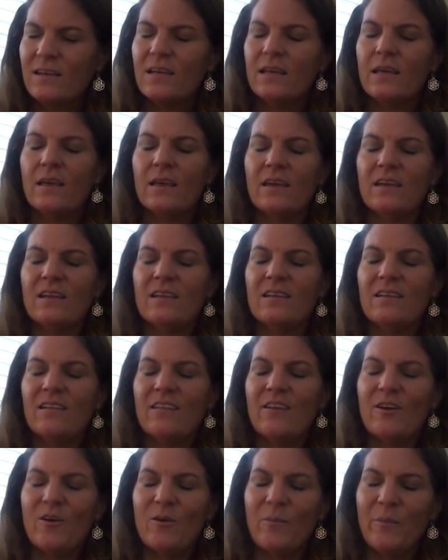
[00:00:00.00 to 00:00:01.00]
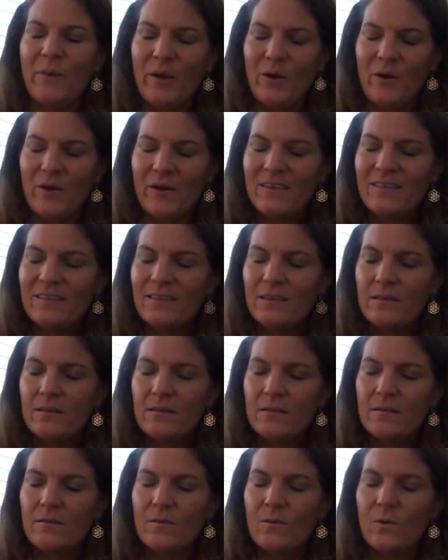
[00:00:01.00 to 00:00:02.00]
in their
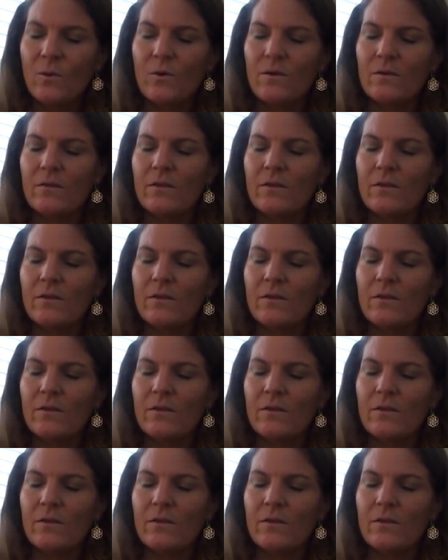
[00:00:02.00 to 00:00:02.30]
appearance or